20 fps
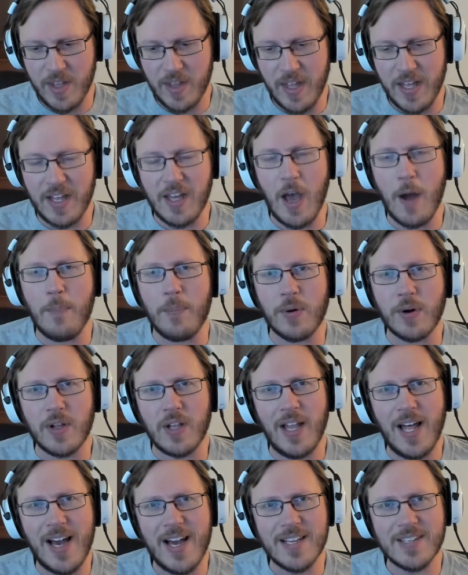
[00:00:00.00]
like upper
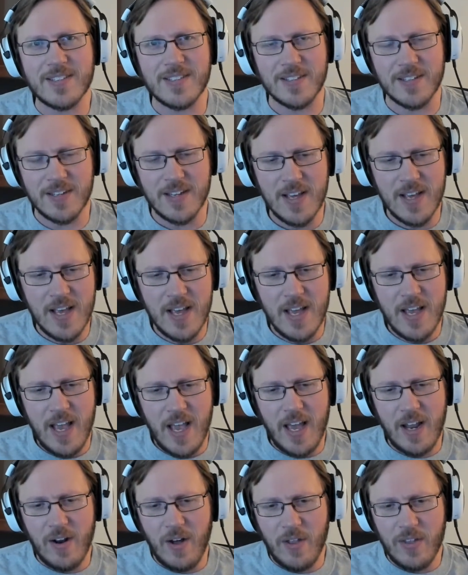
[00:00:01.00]
class and
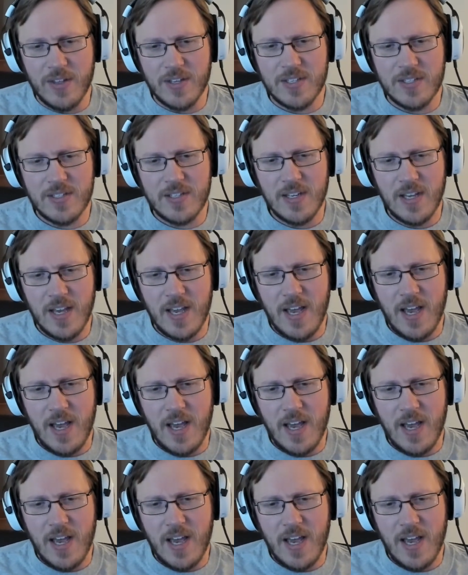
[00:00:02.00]
all this.